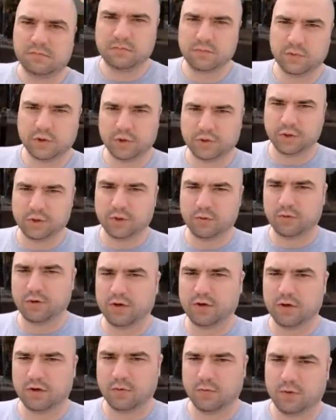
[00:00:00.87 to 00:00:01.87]
Well, here we
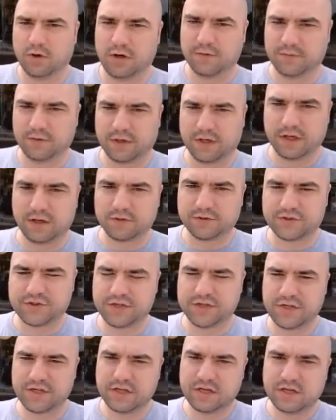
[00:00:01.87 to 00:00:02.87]
are at Waffle
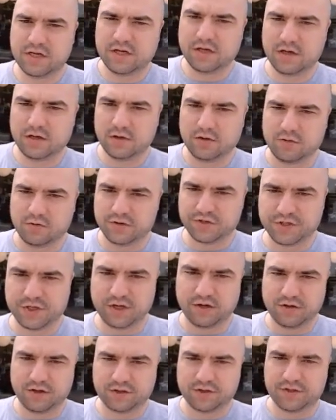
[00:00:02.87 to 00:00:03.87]
House, or as
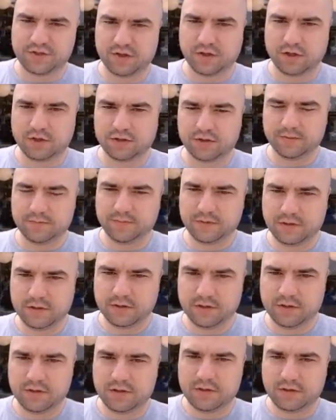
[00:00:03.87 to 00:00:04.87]
I like to call it,
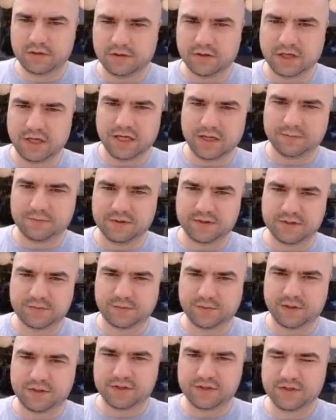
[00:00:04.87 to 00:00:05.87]
the happiest
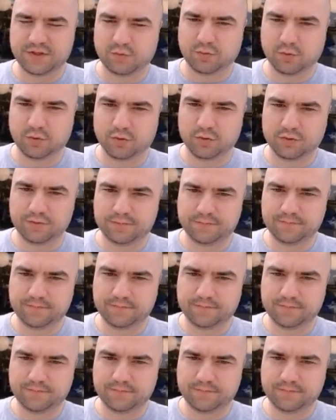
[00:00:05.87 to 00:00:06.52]
place in the world.